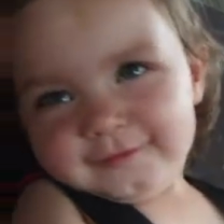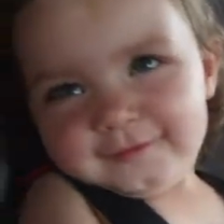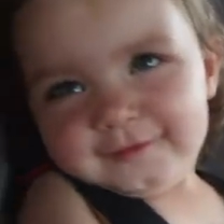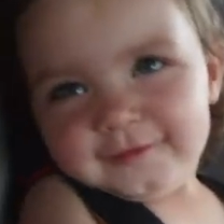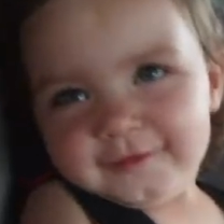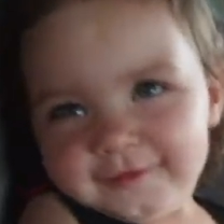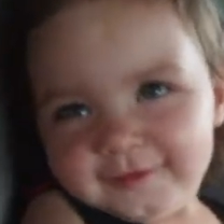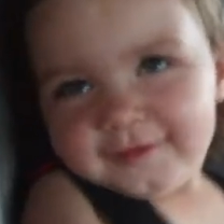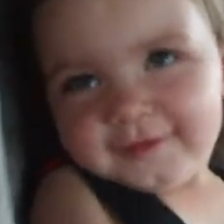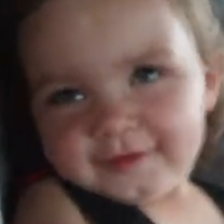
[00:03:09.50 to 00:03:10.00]

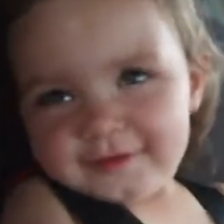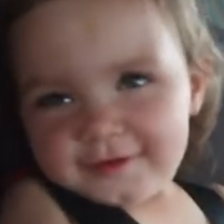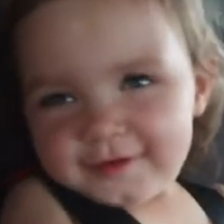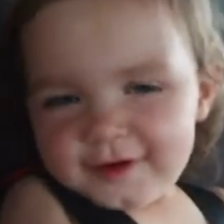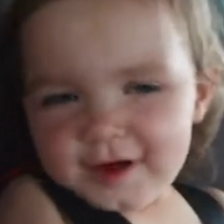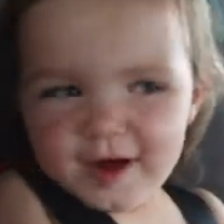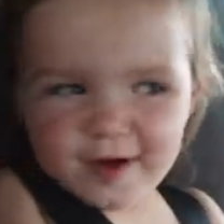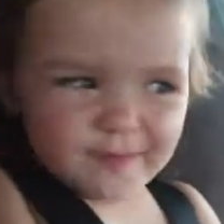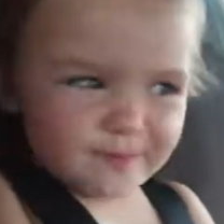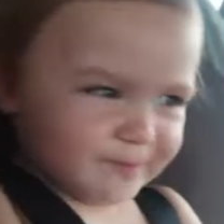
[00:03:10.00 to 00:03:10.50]
What?
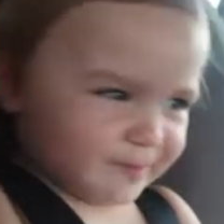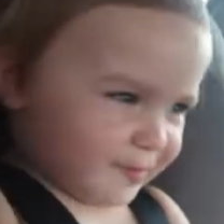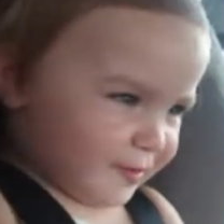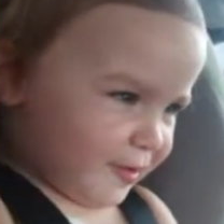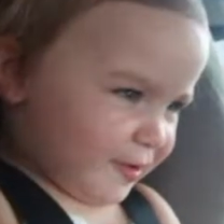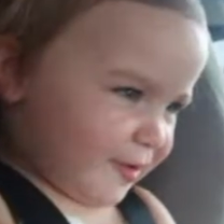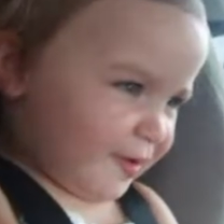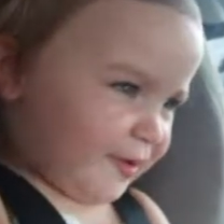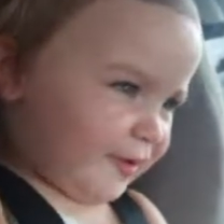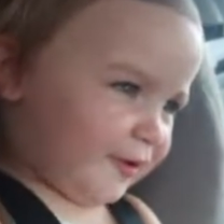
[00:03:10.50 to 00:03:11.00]
A
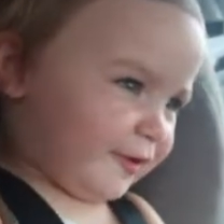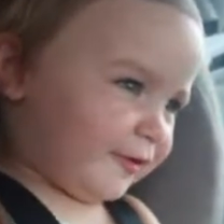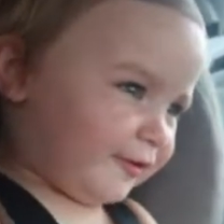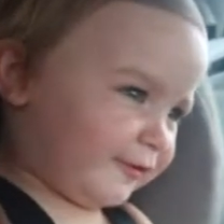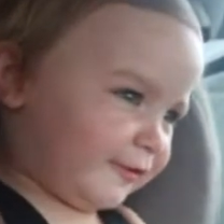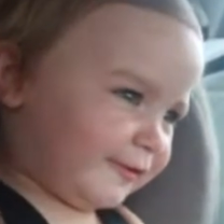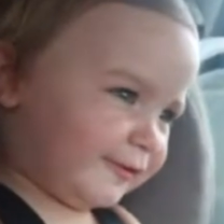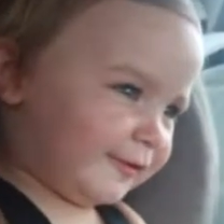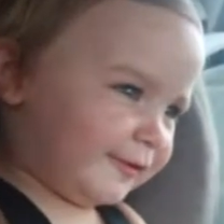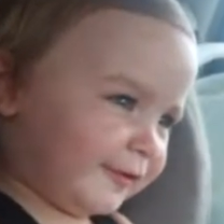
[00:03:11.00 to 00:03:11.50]
ball.
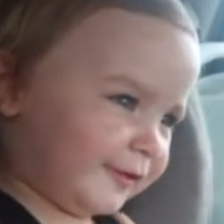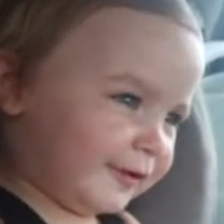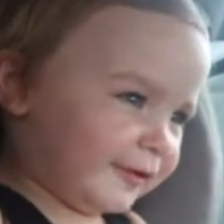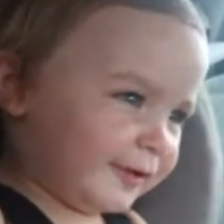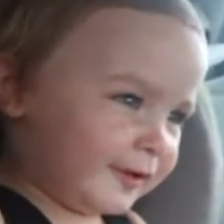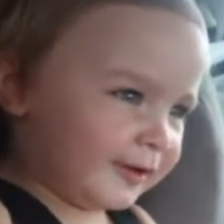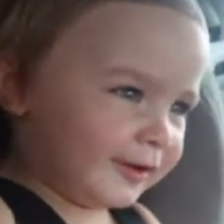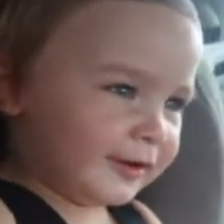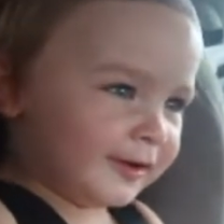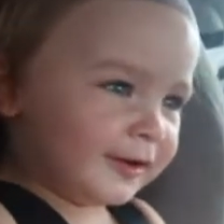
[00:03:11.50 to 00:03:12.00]
A
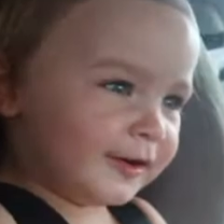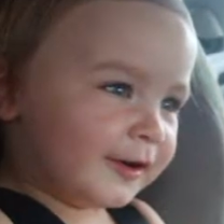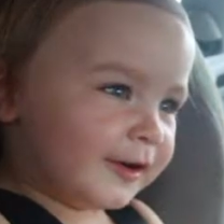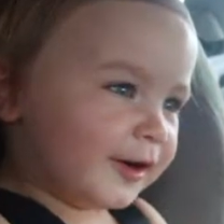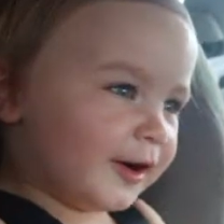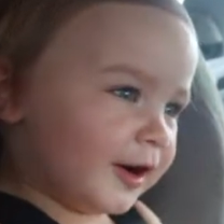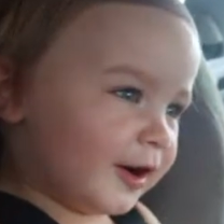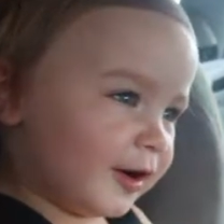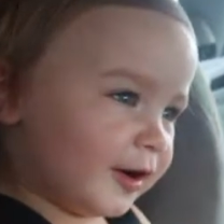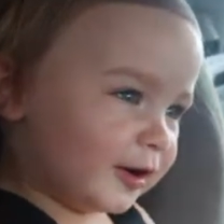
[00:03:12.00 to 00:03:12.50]
ball? You
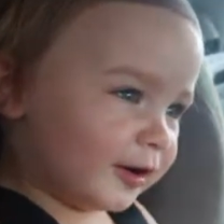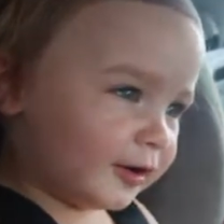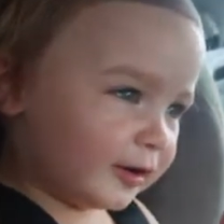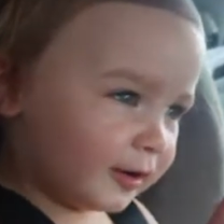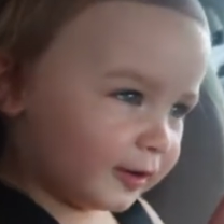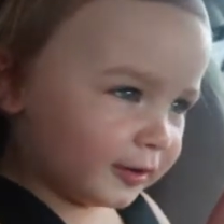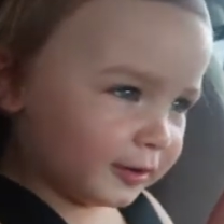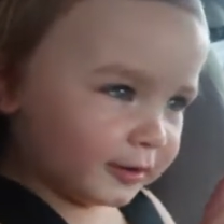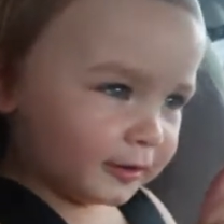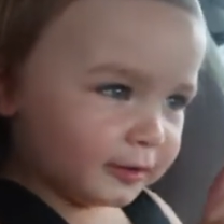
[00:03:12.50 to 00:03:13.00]
want a
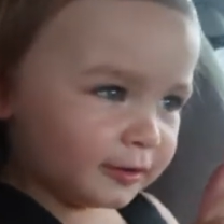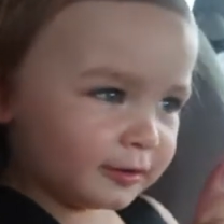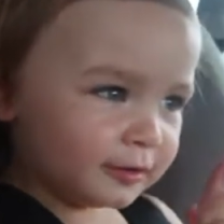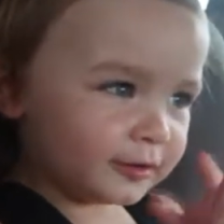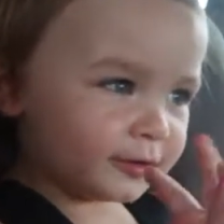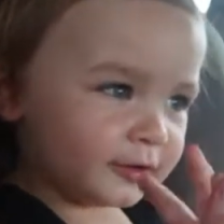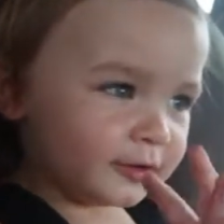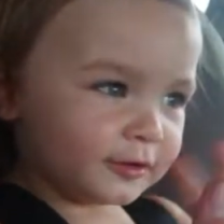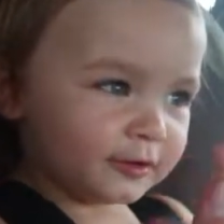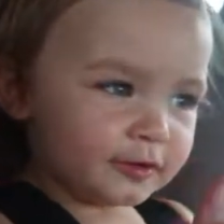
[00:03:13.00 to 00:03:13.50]
ball?
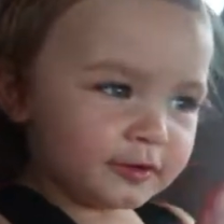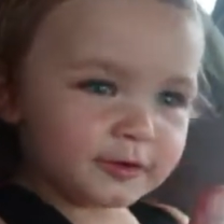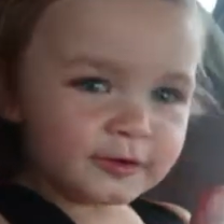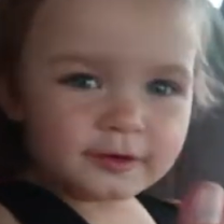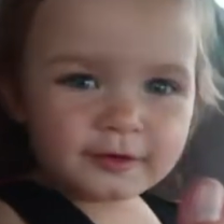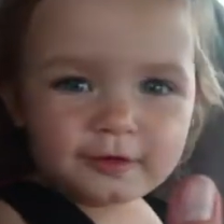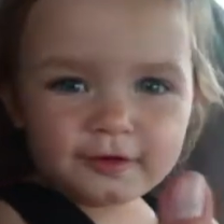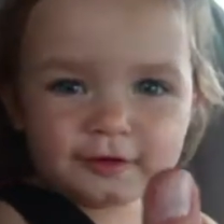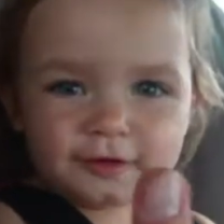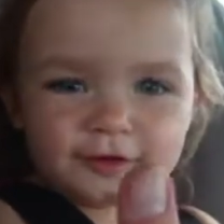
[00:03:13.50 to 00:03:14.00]

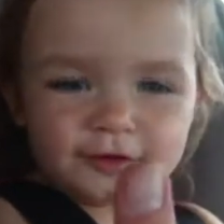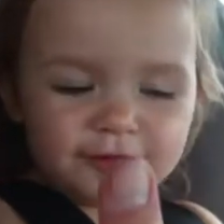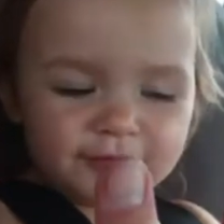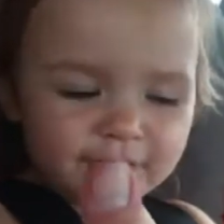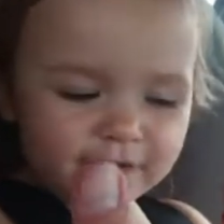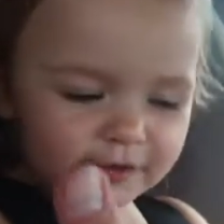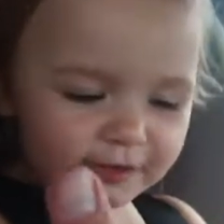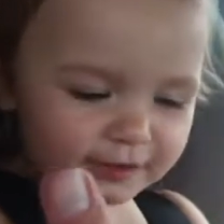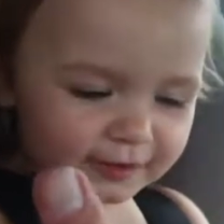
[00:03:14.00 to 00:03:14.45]
Yeah.